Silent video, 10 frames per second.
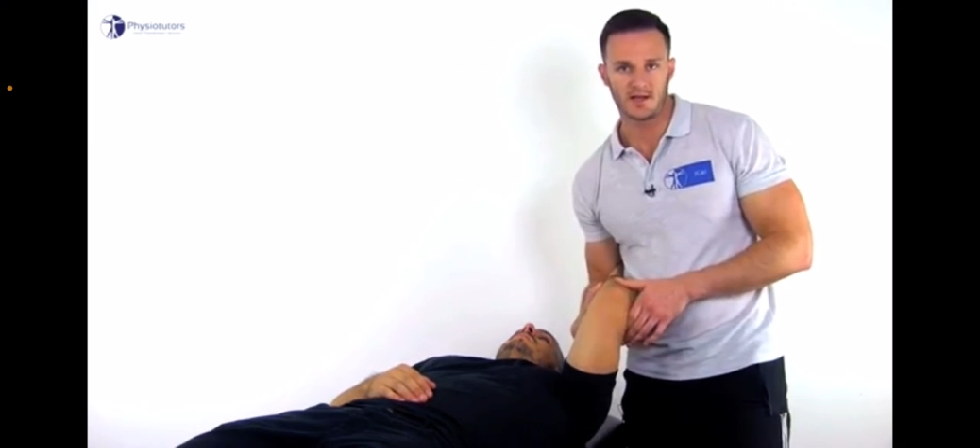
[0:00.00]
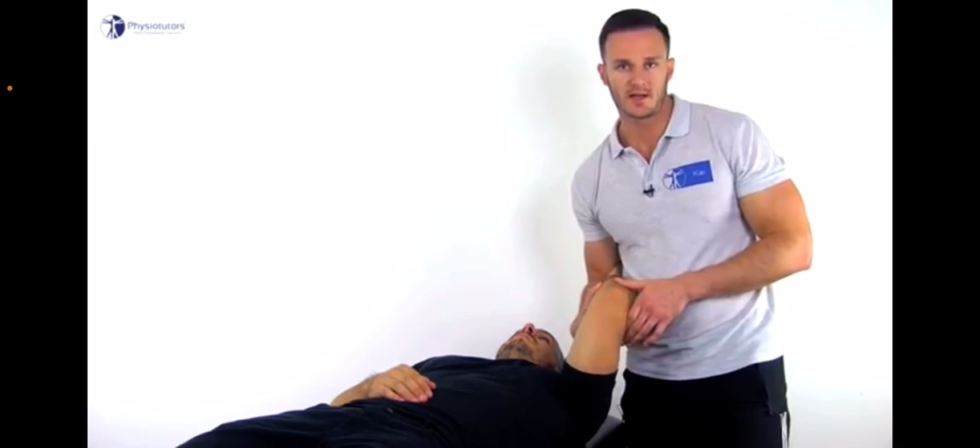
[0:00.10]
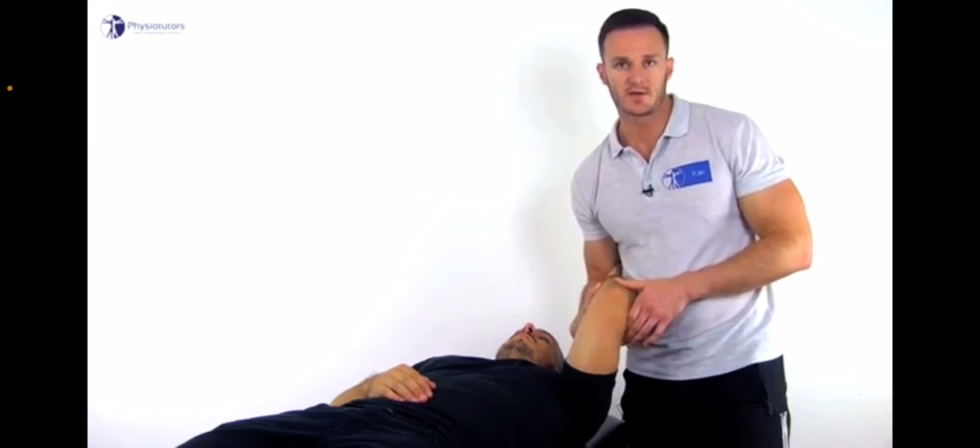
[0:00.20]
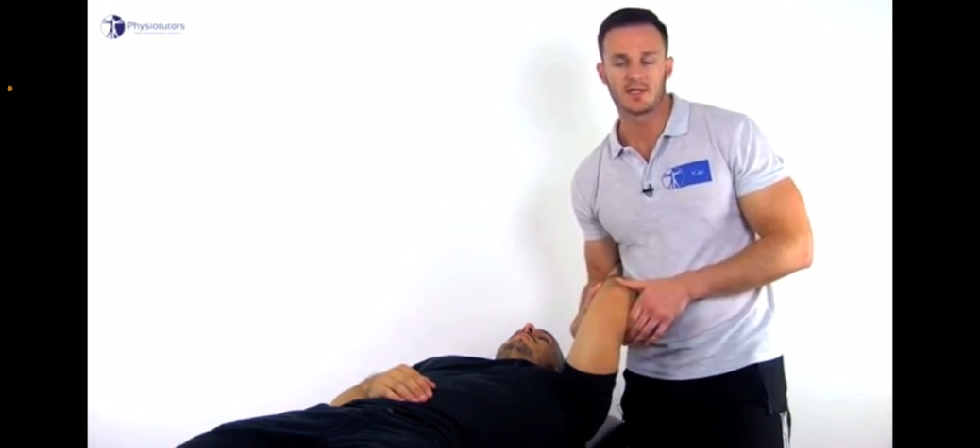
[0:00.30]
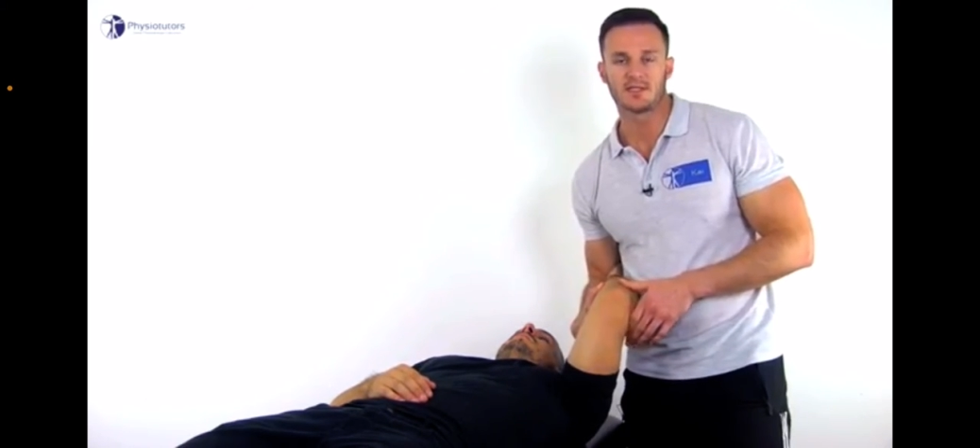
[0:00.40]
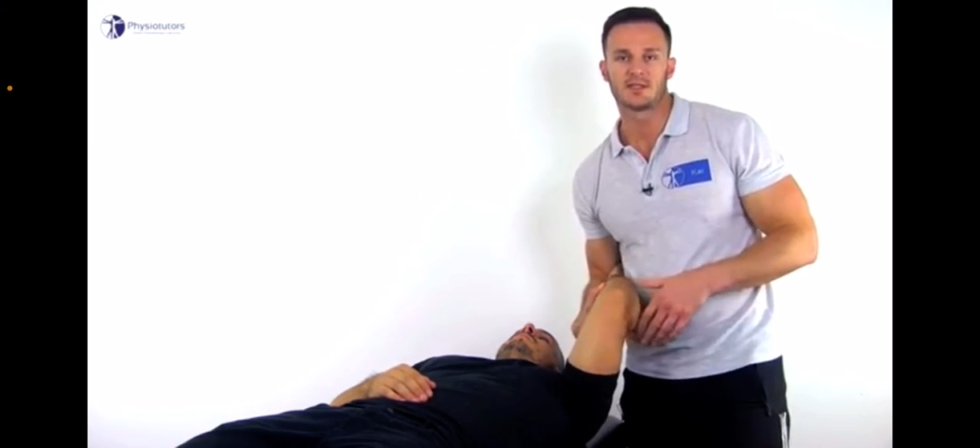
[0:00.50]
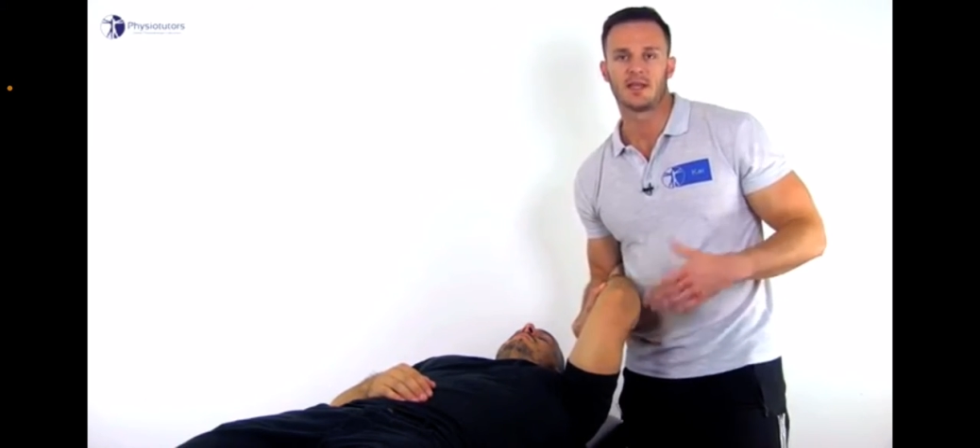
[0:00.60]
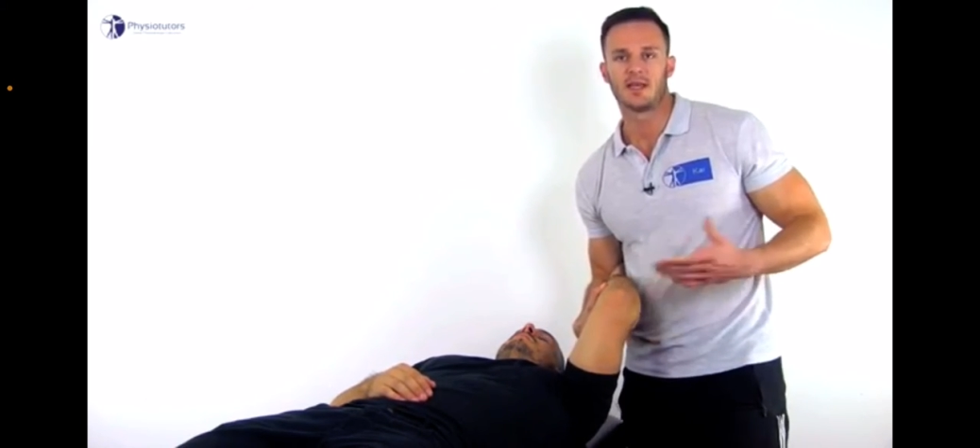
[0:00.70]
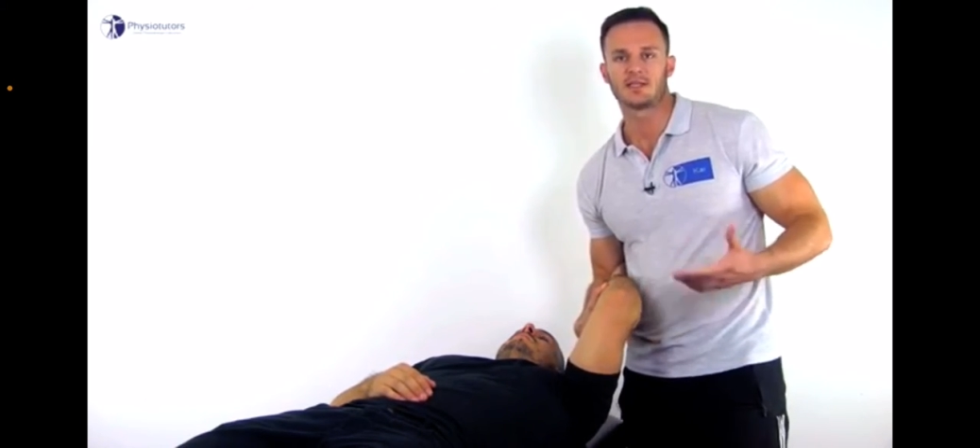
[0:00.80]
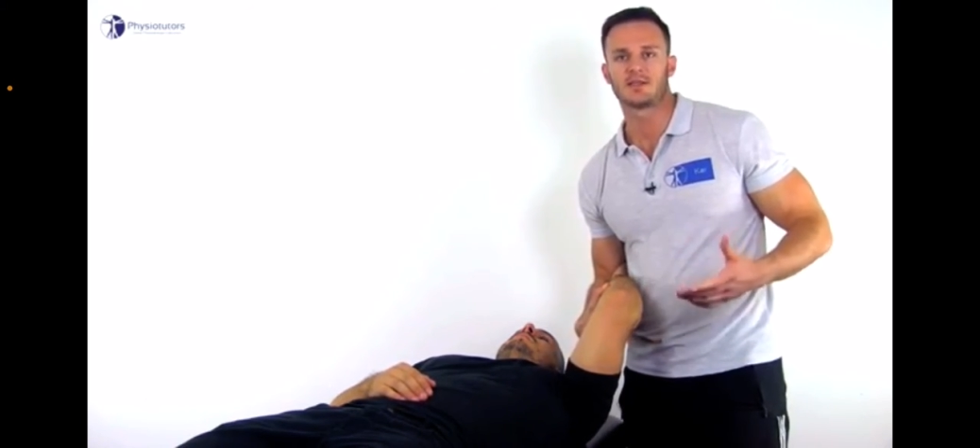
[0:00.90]
degrees
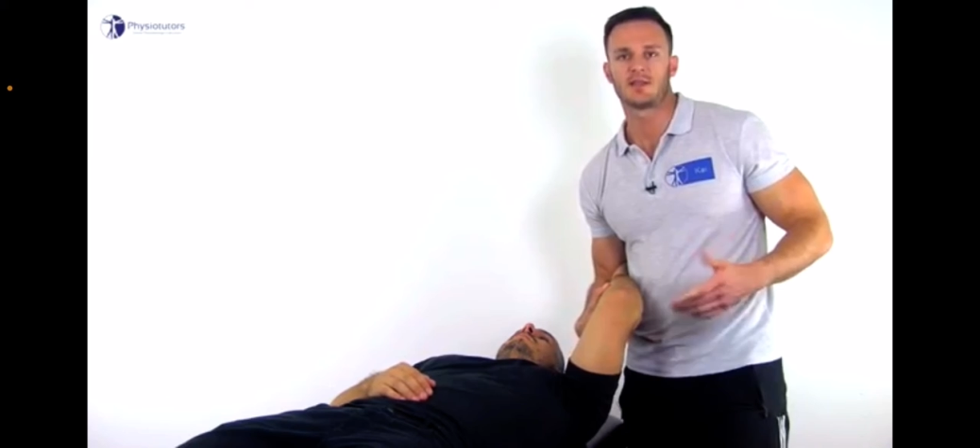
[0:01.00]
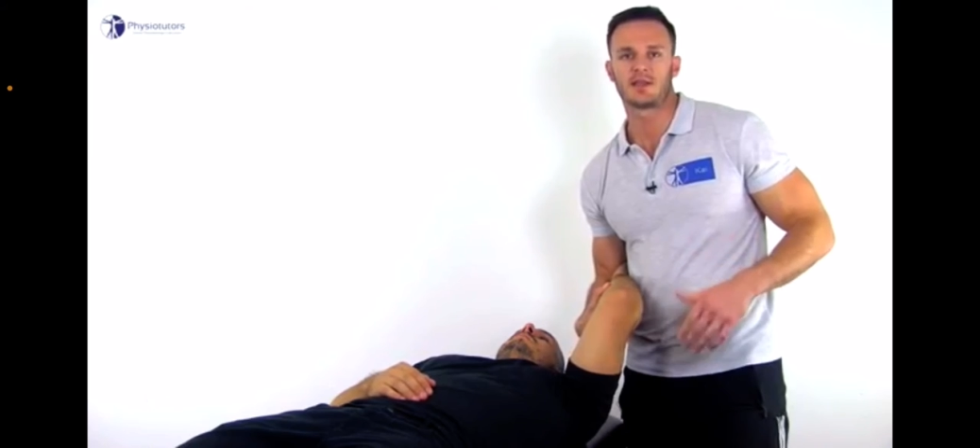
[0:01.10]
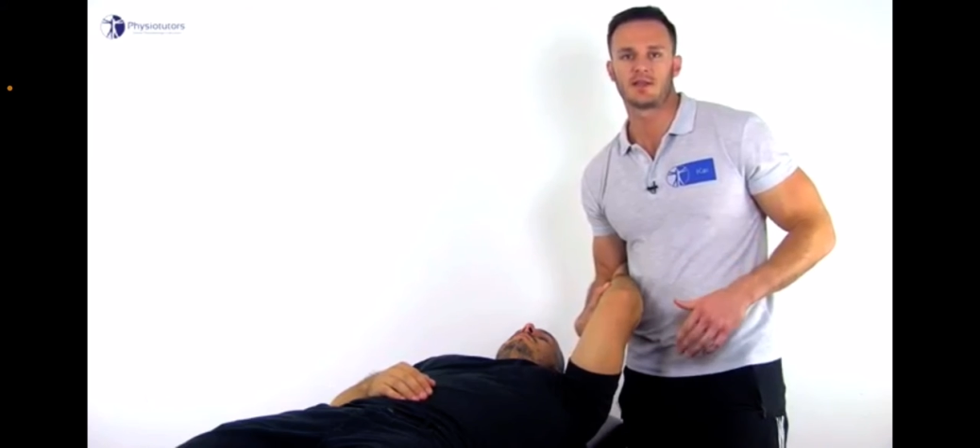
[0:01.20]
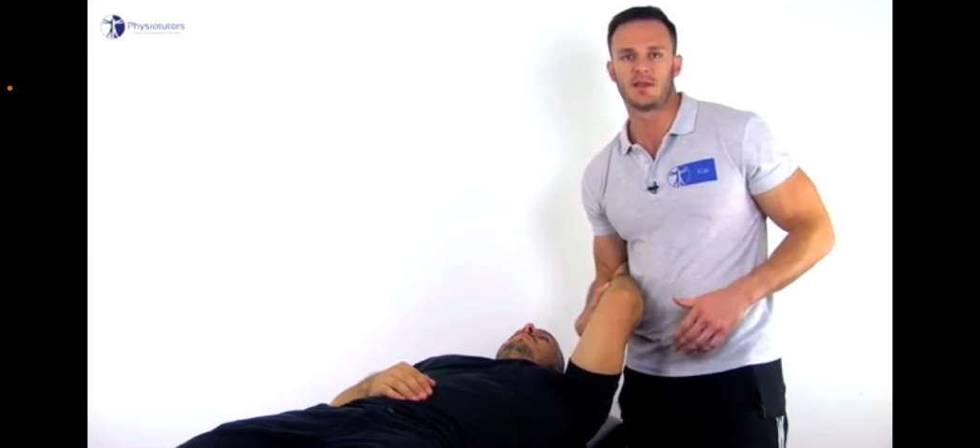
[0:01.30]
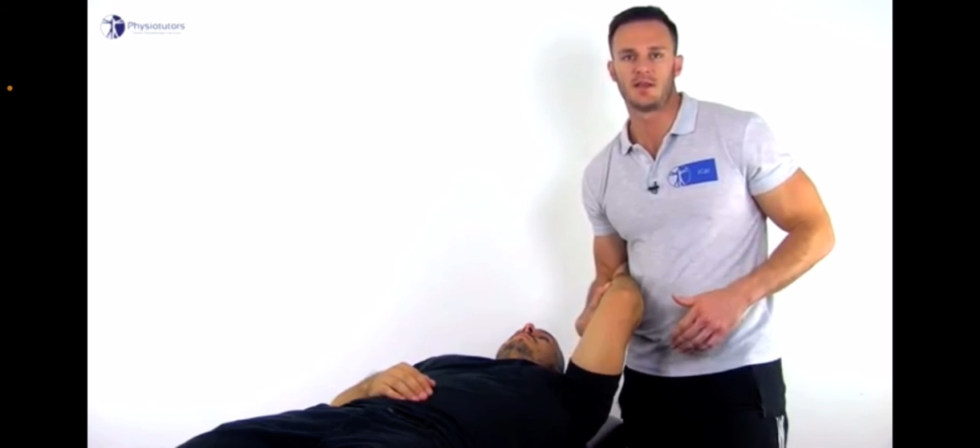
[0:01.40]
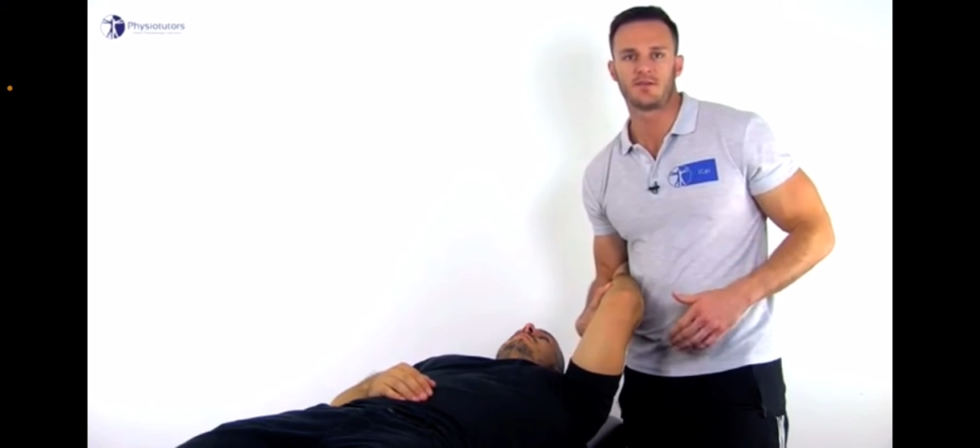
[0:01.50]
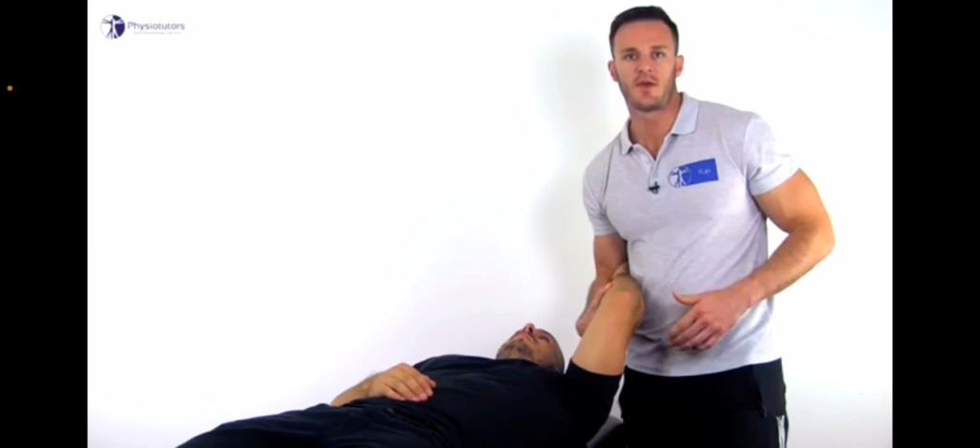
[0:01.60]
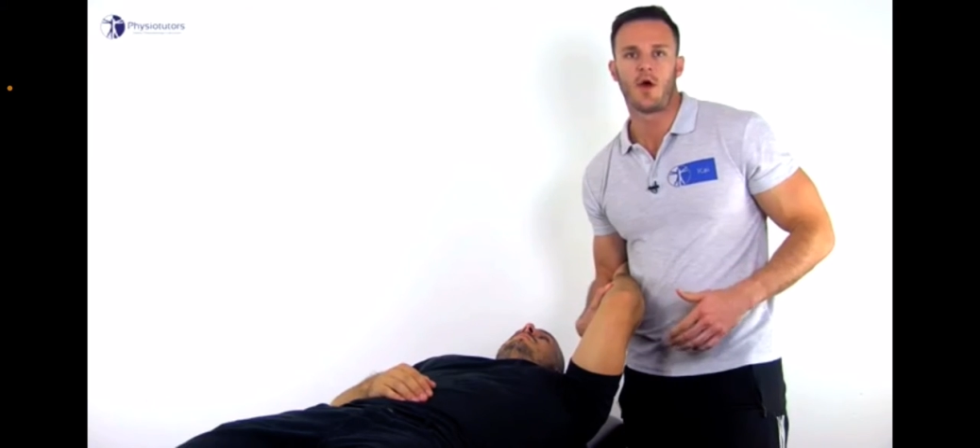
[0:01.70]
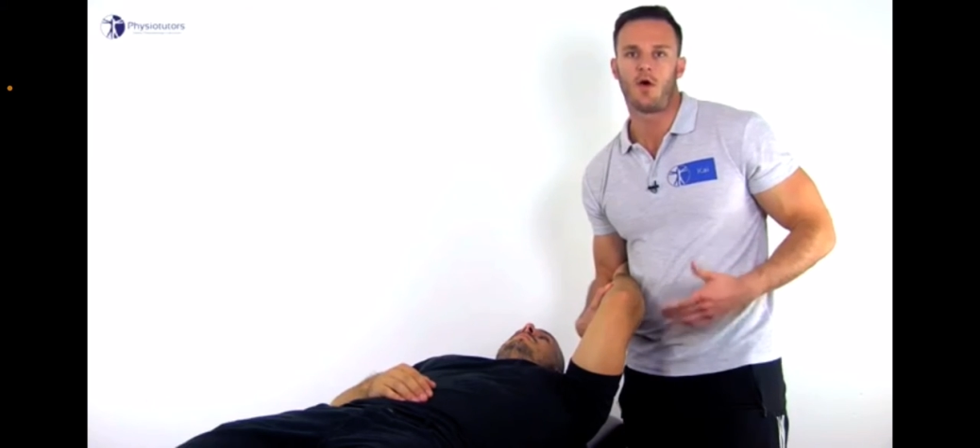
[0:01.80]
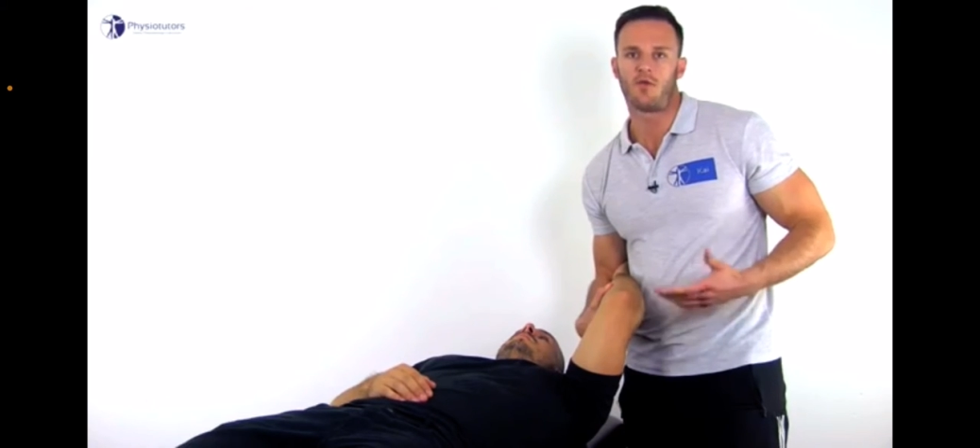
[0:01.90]
is indicative